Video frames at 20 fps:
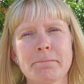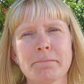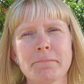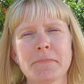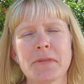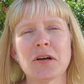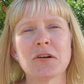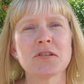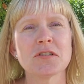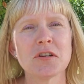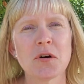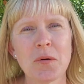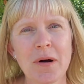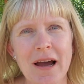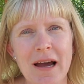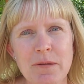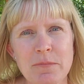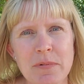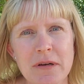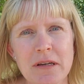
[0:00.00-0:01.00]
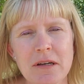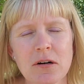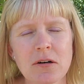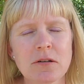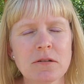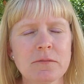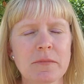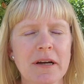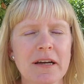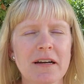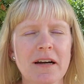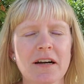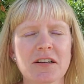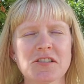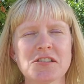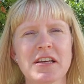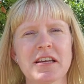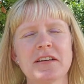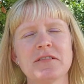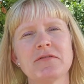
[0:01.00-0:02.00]
they're so happy. Oh my
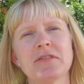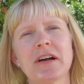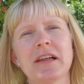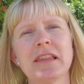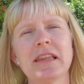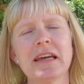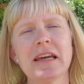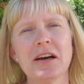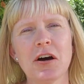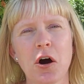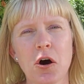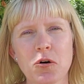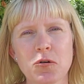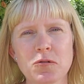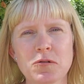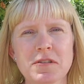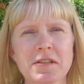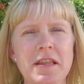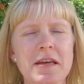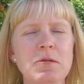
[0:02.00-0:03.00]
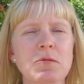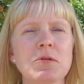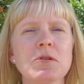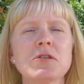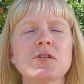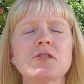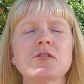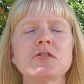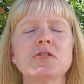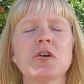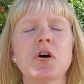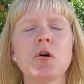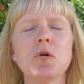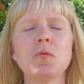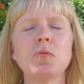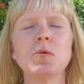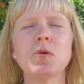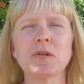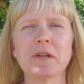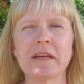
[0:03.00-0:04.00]
gosh, they can finally get hosed. They were so
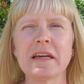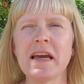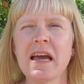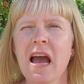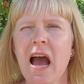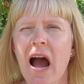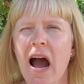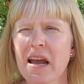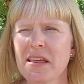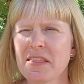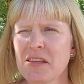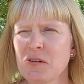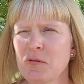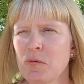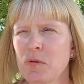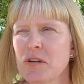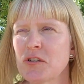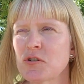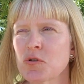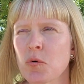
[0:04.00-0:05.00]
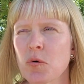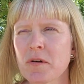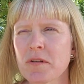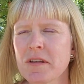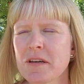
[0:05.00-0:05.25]
woolly. I think we shore